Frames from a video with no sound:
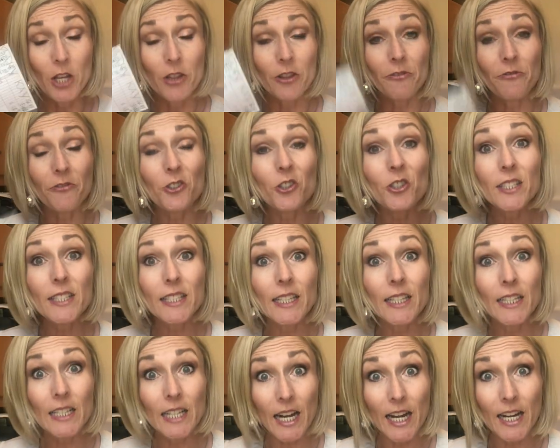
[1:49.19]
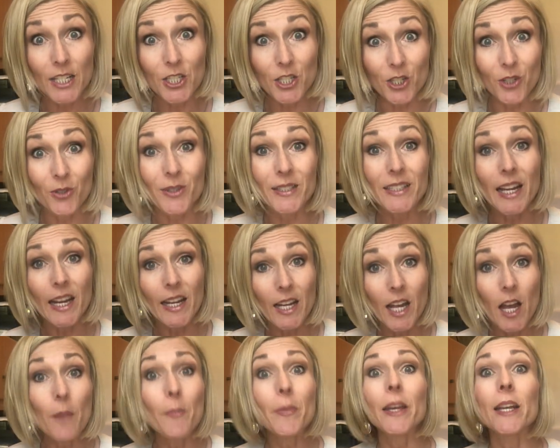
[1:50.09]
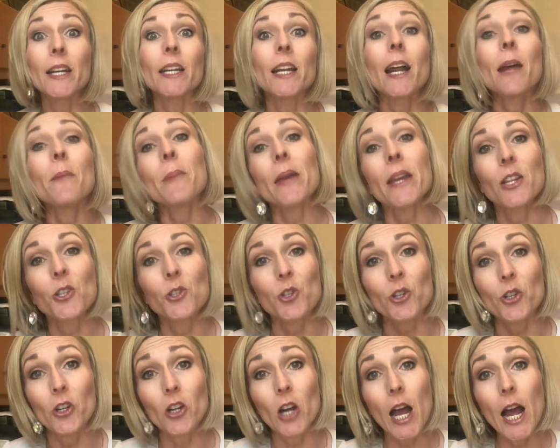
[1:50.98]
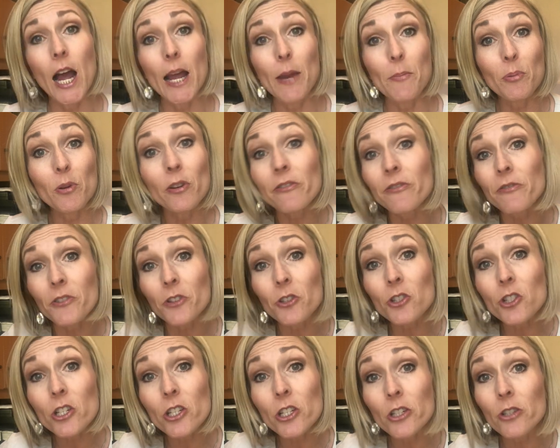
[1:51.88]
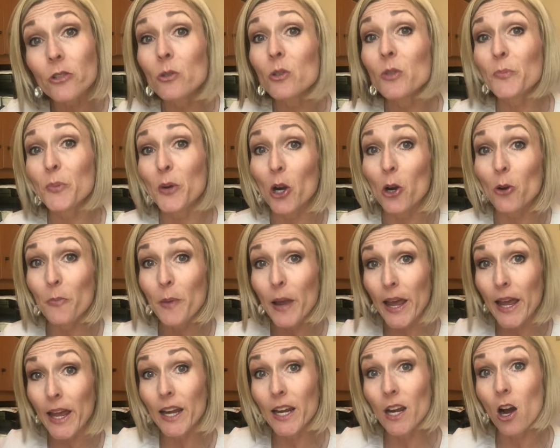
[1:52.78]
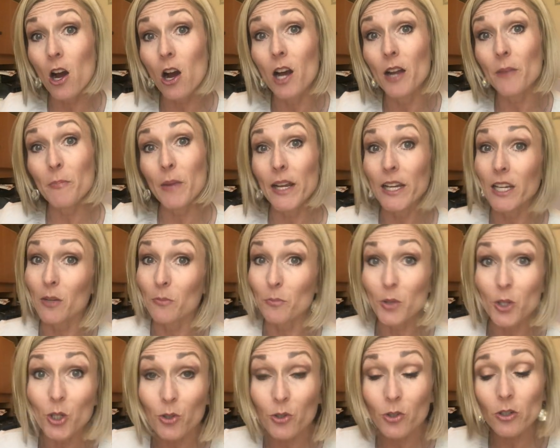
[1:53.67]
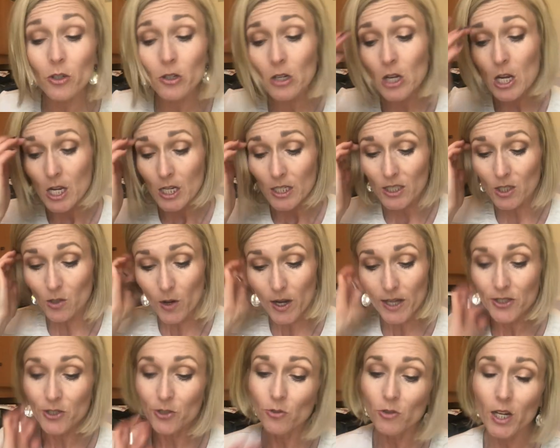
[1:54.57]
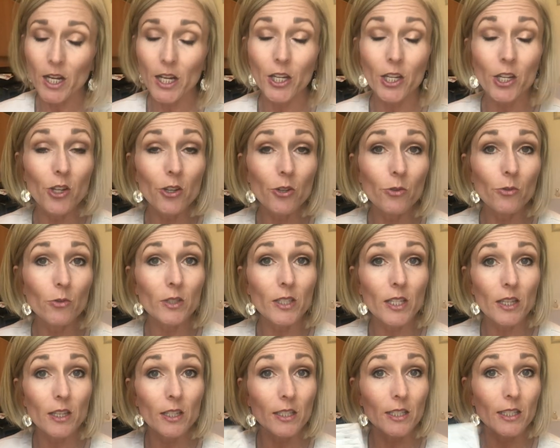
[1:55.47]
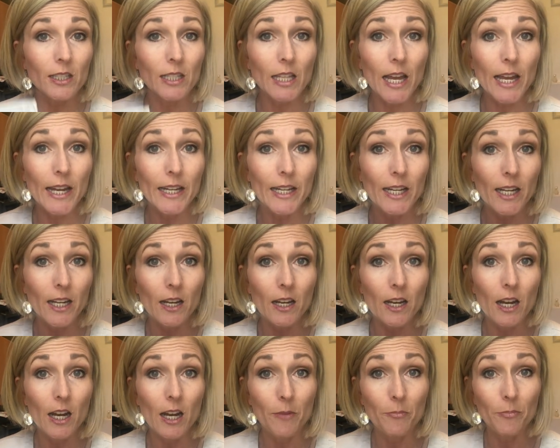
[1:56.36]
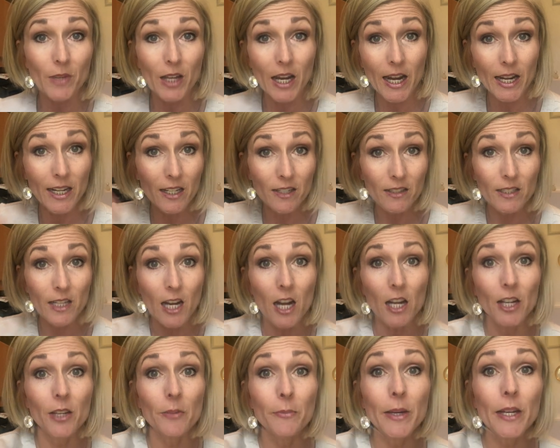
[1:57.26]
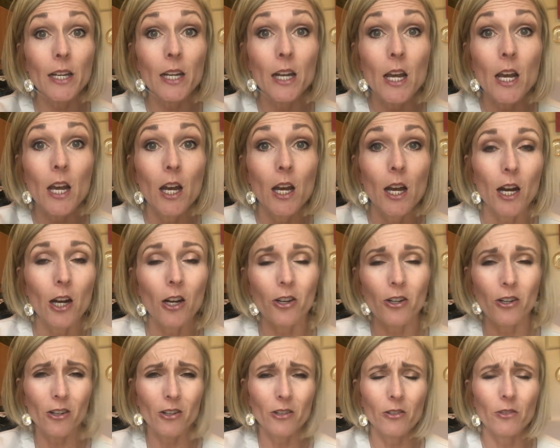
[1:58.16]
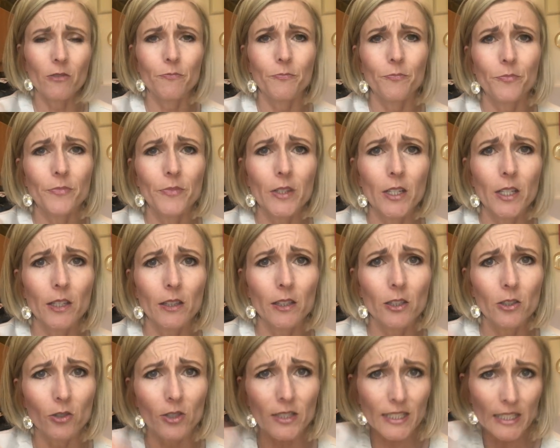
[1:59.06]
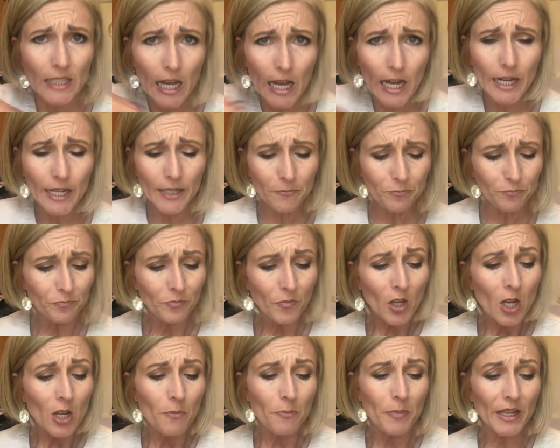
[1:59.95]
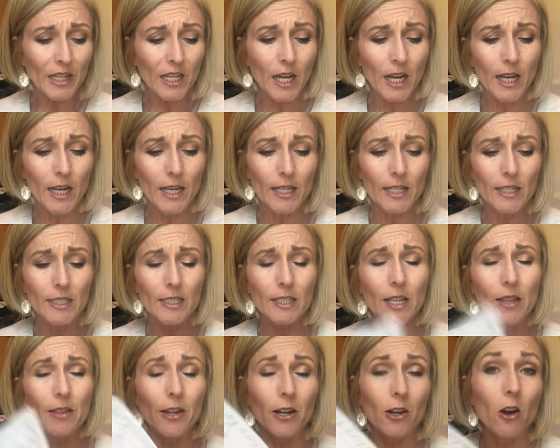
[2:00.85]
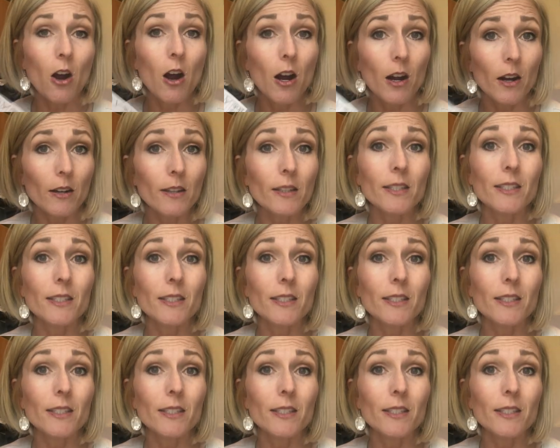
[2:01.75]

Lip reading: The first thing that I do is I come in and I make sure I prefer to use ProPay on my computer, so I do not use the sliding kind of document or the little slide, because there are